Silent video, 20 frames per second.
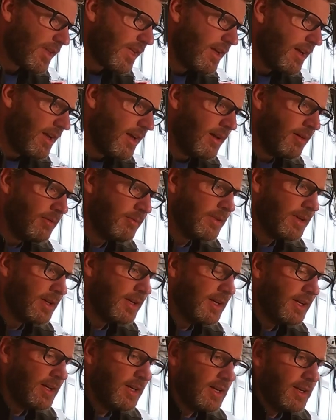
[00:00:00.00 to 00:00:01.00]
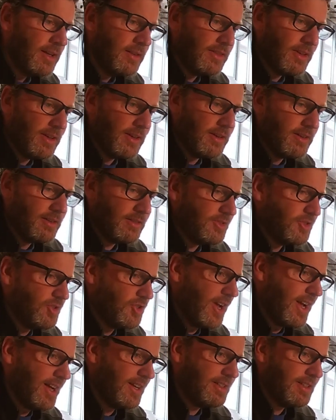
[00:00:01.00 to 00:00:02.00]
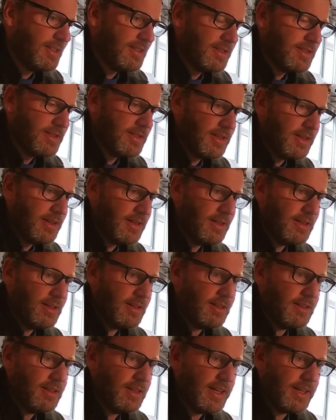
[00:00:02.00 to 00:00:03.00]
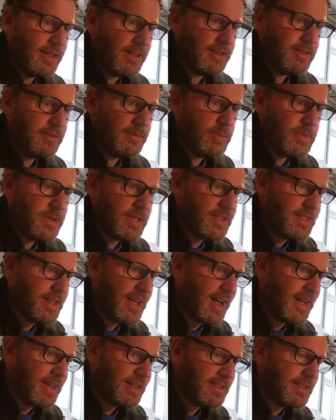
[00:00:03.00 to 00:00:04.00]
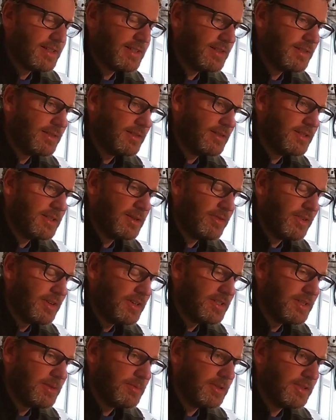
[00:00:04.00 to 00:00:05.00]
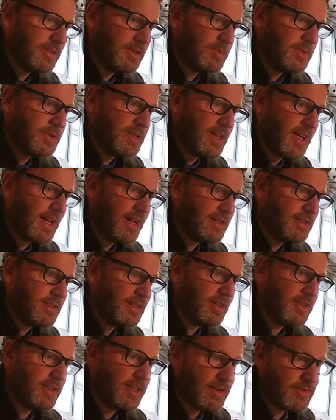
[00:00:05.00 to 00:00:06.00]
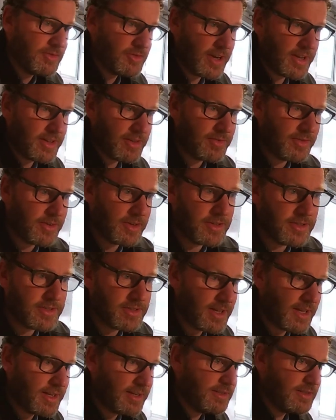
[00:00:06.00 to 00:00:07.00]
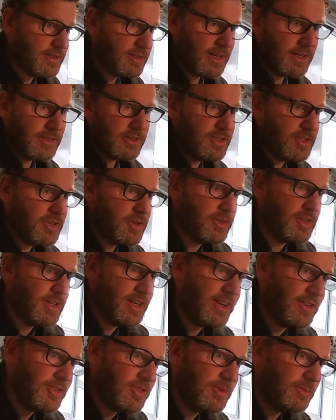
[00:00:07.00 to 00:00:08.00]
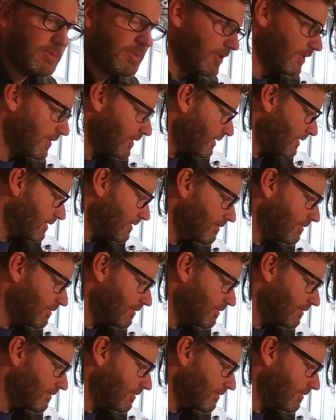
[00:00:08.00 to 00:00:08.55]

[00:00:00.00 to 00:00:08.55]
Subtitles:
the Jettas, the like Passats, very similar to Passats. I know they have transverse and longitudinal engine, but